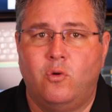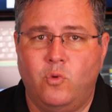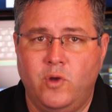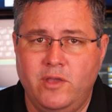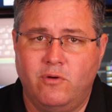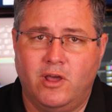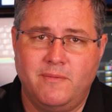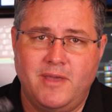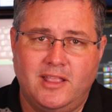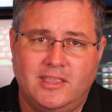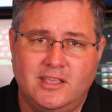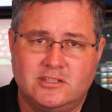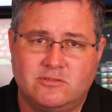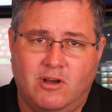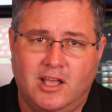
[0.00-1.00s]
We want to make
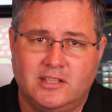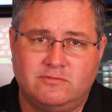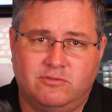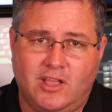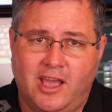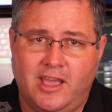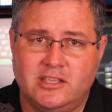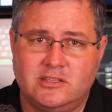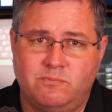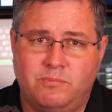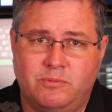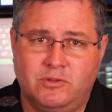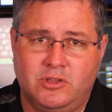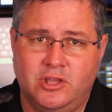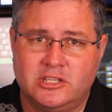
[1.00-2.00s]
these quads fly as
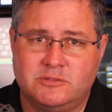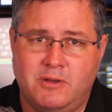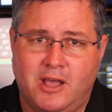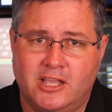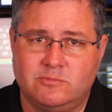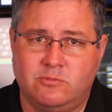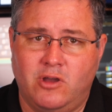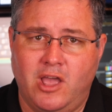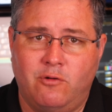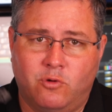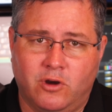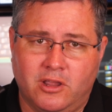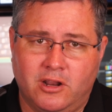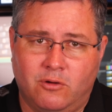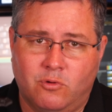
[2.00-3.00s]
good as possible, and
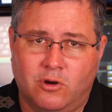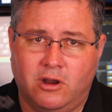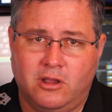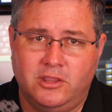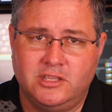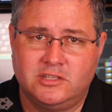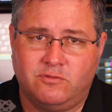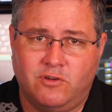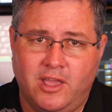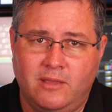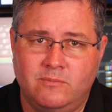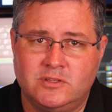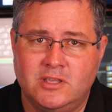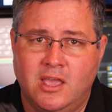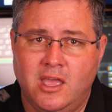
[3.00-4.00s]
we're going to work on these
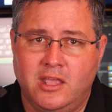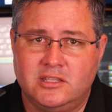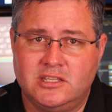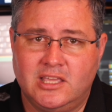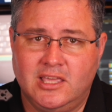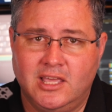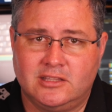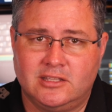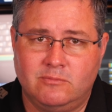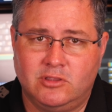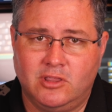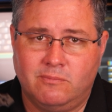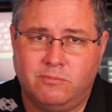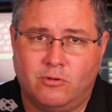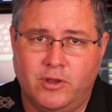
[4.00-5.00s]
frames to get them
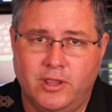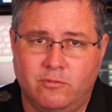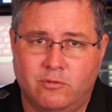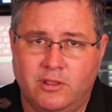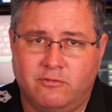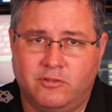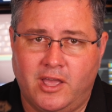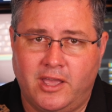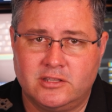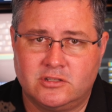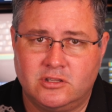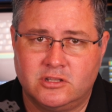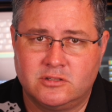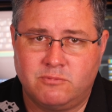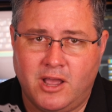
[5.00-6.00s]
to the point where they're flying as
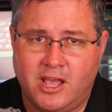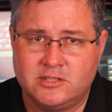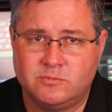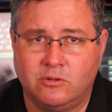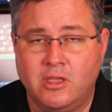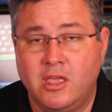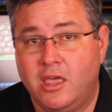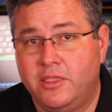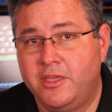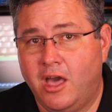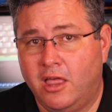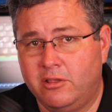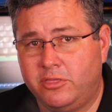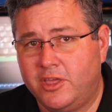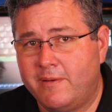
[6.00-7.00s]
good as possible. The
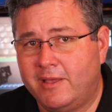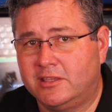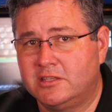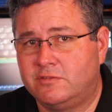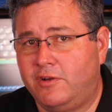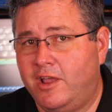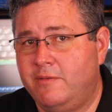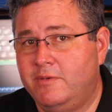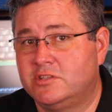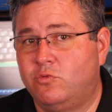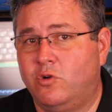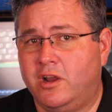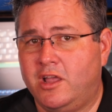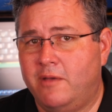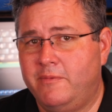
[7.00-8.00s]
other thing about this frame is
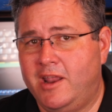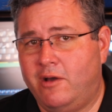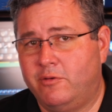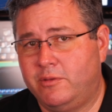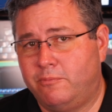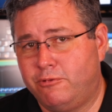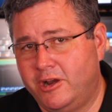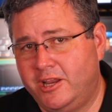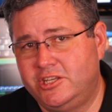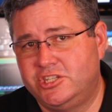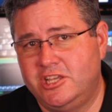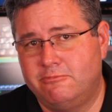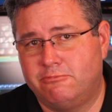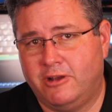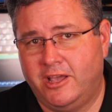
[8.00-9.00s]
we're coming out with a pretty
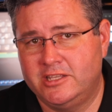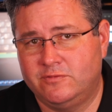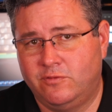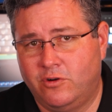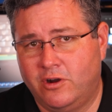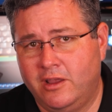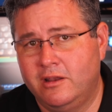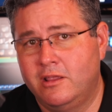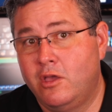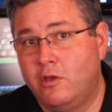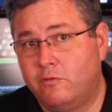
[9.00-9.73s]
cheap price for it.